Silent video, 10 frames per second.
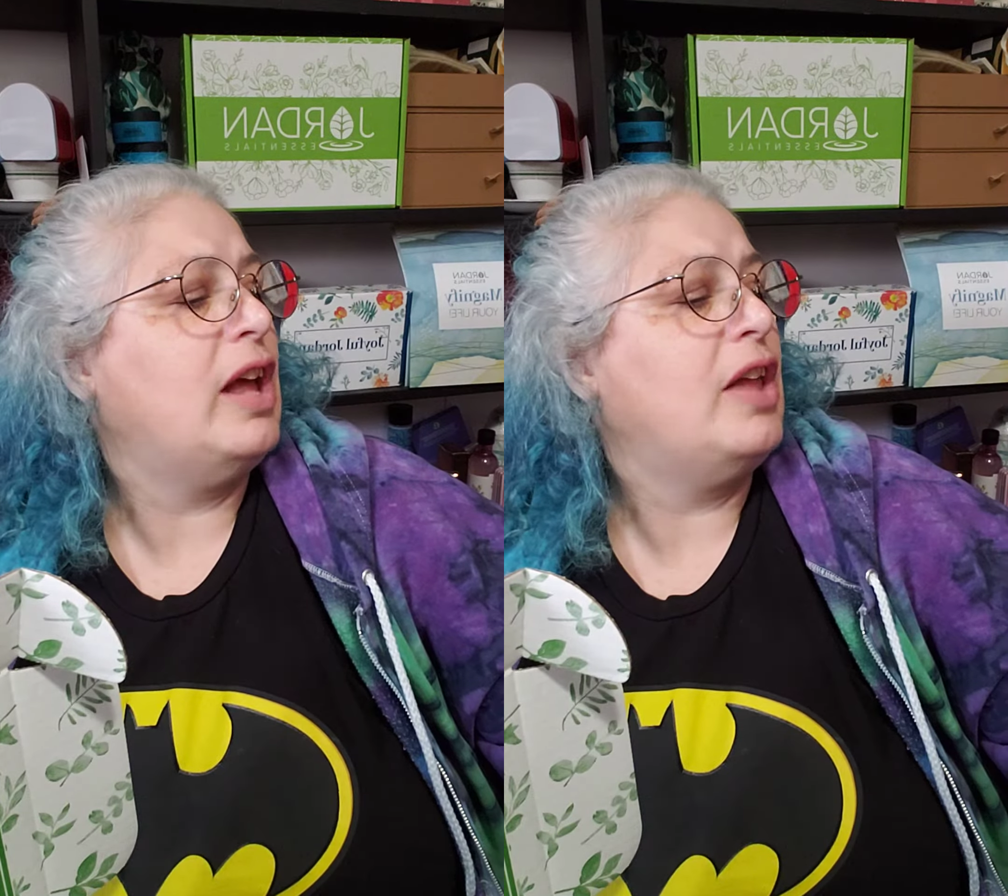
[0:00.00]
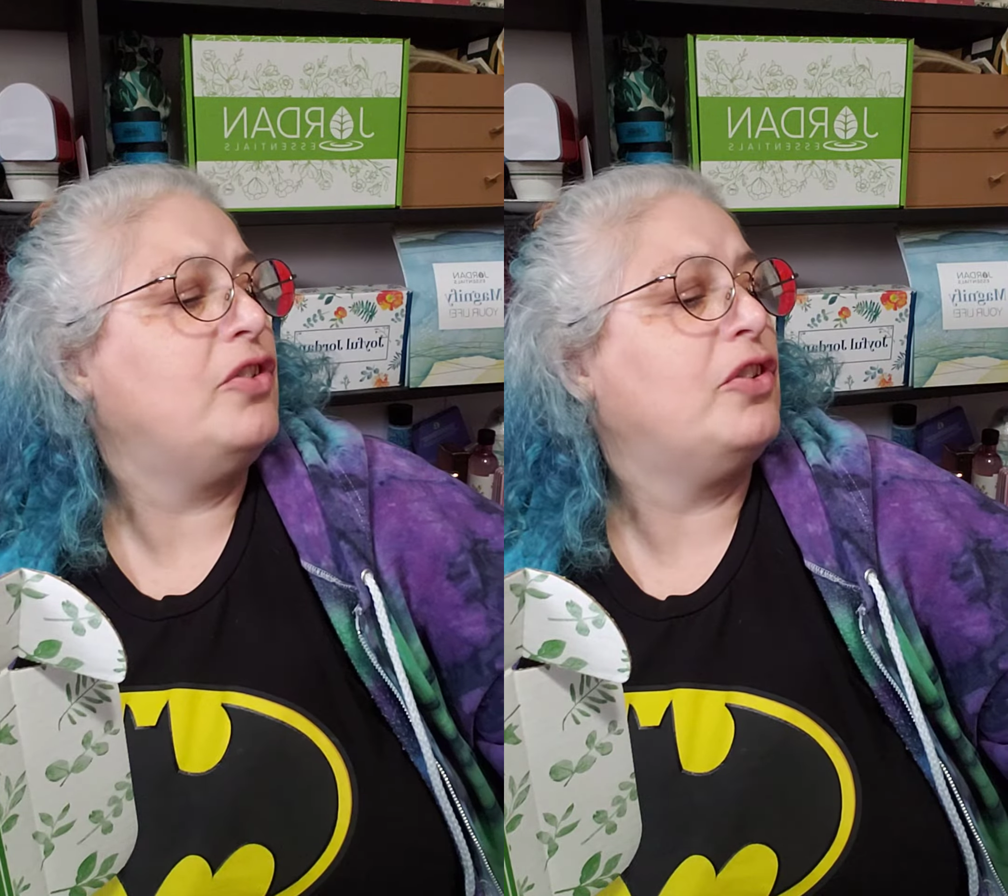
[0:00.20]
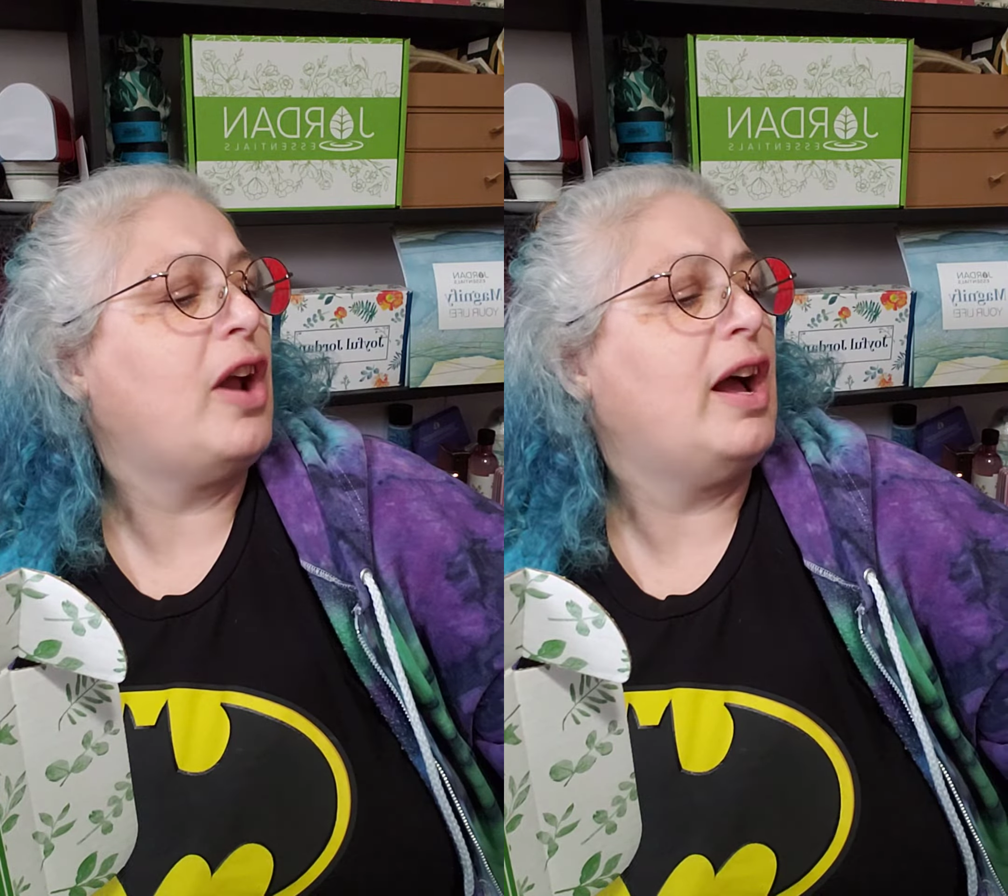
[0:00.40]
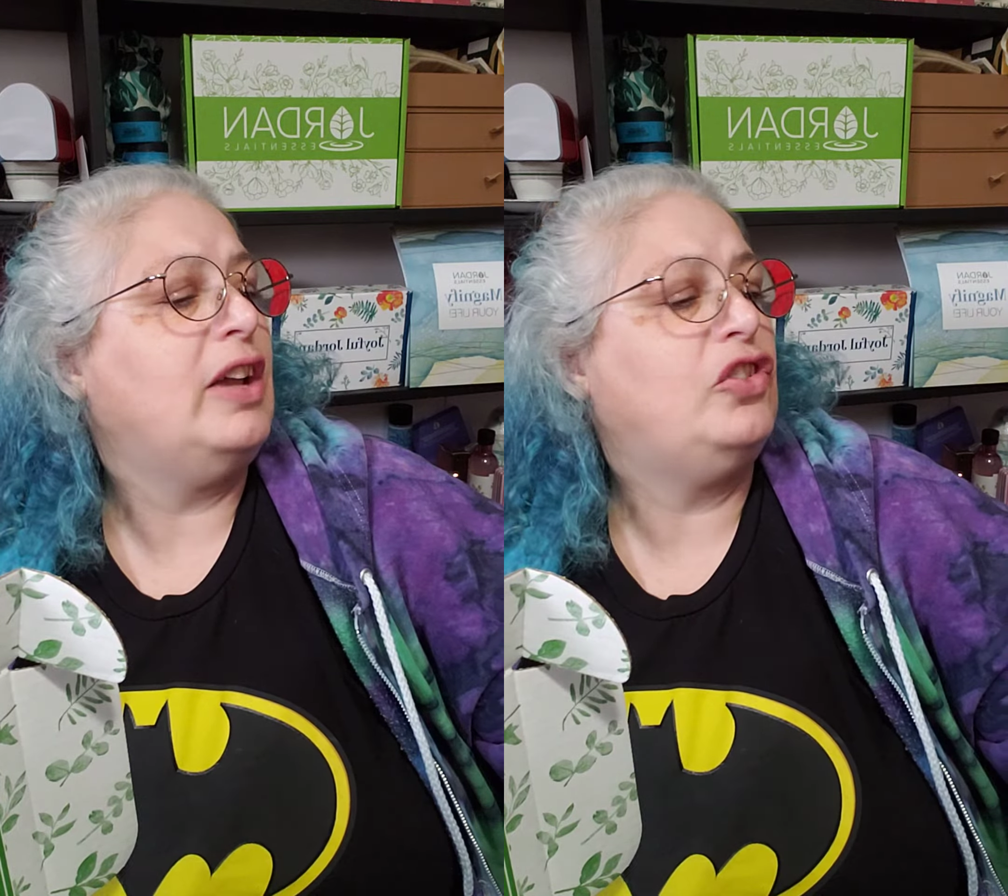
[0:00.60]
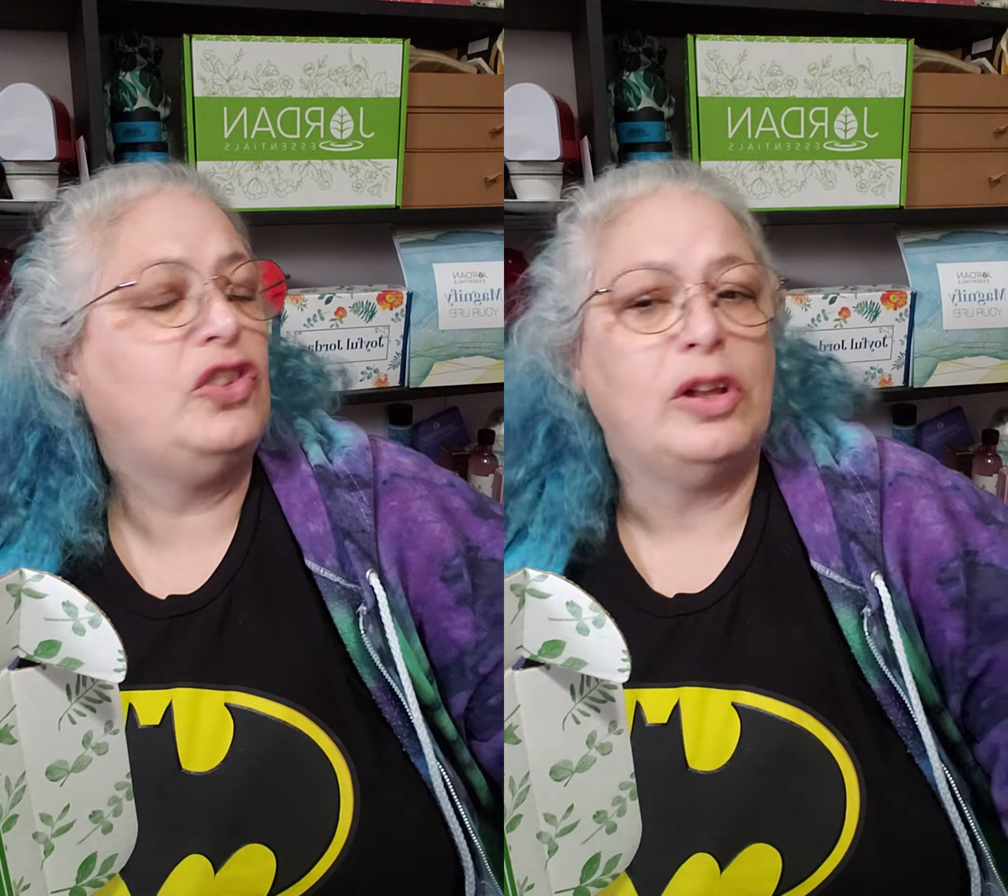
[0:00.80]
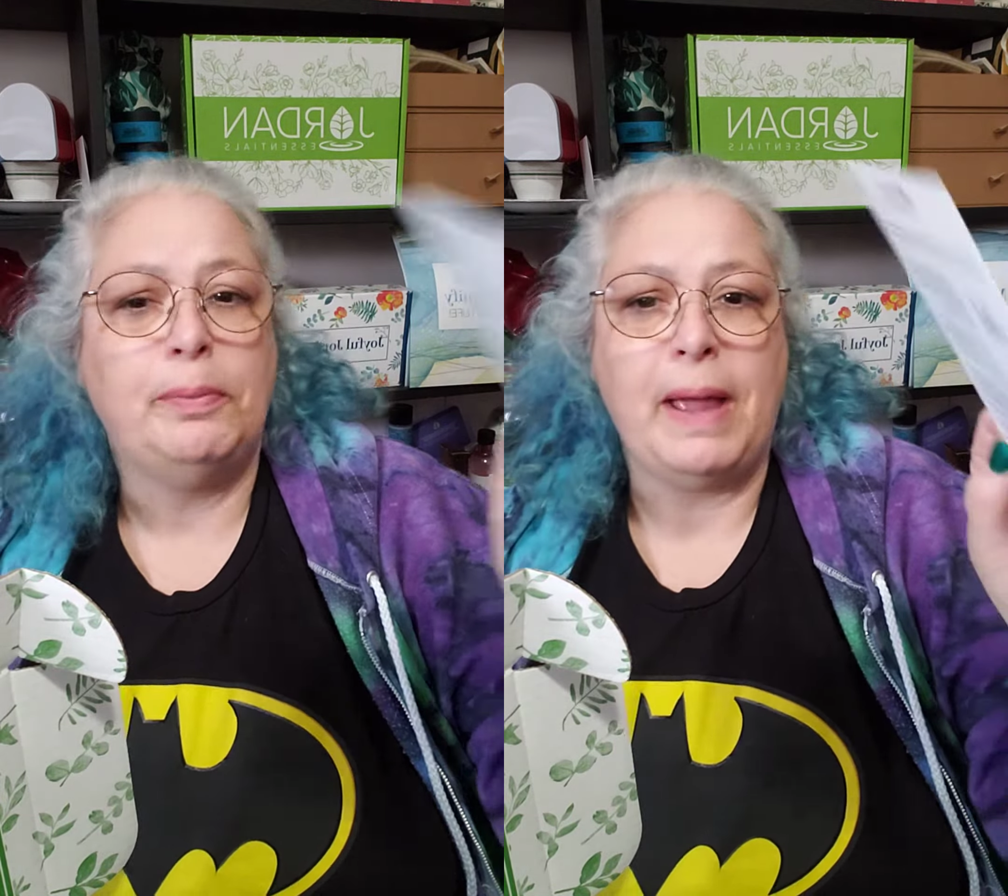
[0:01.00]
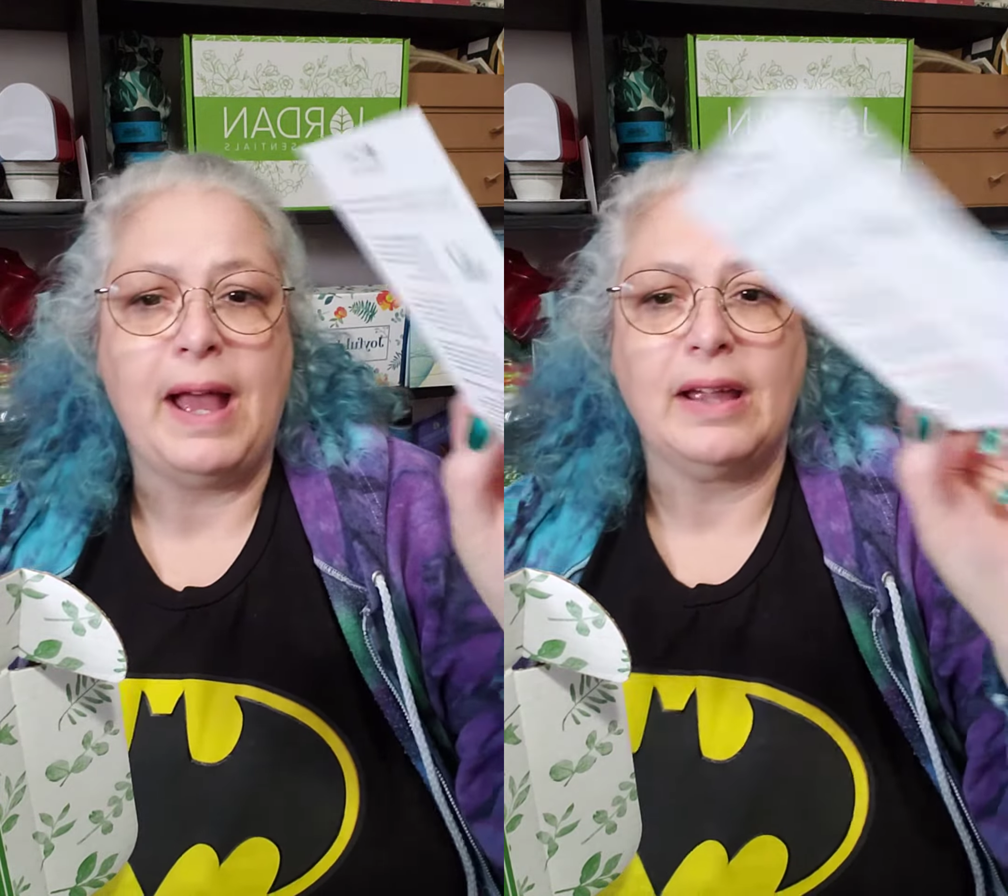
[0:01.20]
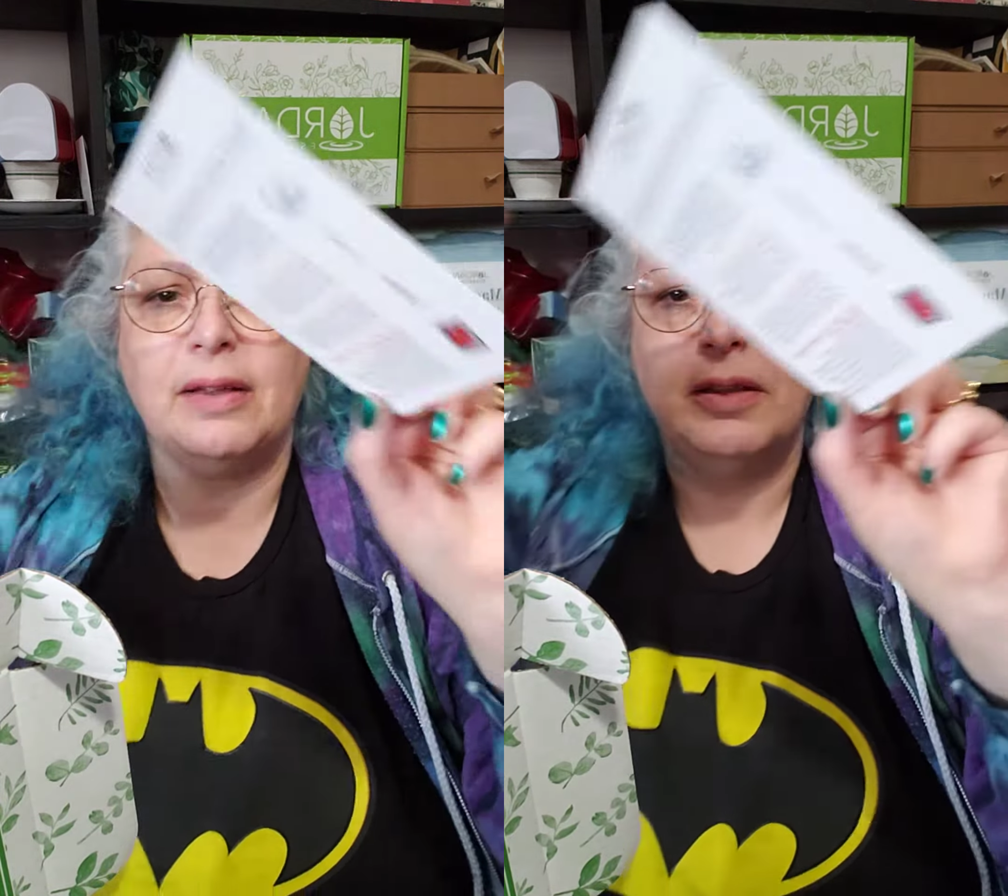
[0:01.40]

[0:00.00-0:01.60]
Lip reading: under eye gel pack.